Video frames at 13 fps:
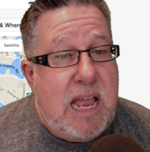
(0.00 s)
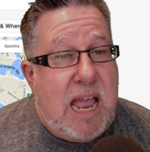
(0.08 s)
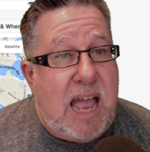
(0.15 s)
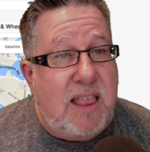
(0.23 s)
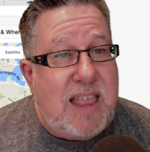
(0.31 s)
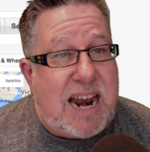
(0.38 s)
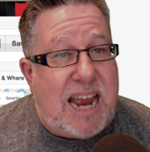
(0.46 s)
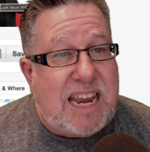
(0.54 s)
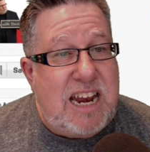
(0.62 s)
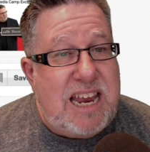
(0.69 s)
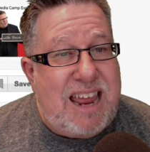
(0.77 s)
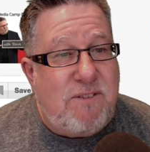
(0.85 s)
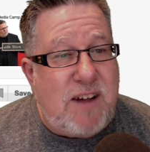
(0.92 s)
And then I
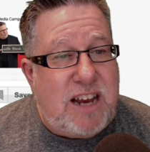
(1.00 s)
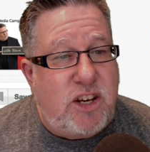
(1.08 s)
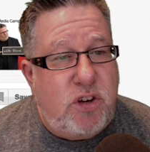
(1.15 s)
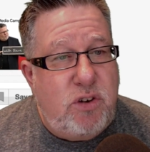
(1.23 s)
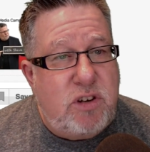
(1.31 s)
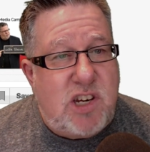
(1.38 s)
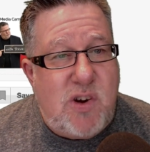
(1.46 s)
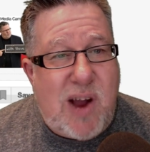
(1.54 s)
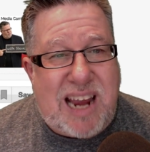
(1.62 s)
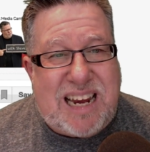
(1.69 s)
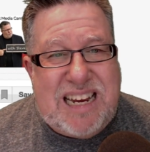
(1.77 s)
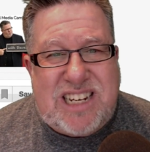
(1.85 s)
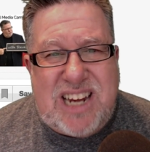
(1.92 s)
can, if I choose to, I
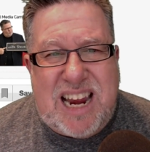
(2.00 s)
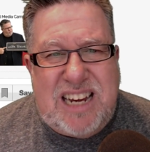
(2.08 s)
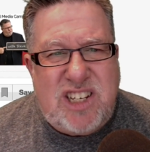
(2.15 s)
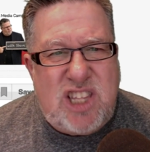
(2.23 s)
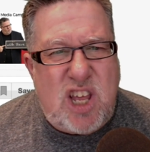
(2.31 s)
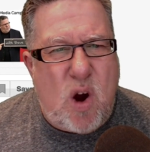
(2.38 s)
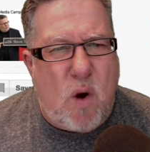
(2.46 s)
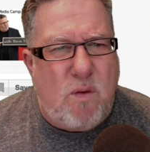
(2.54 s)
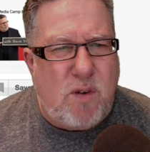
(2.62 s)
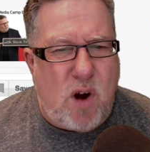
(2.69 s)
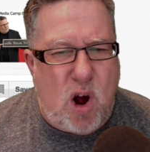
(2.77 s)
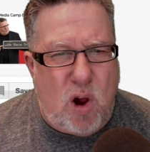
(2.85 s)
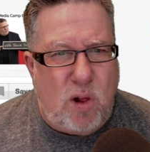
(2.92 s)
can change the
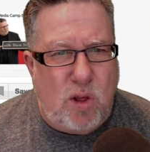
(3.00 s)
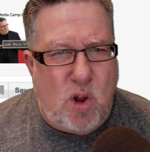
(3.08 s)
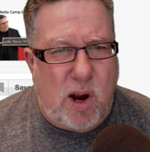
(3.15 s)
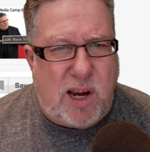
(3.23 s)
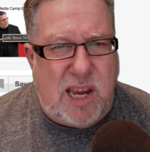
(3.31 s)
overall look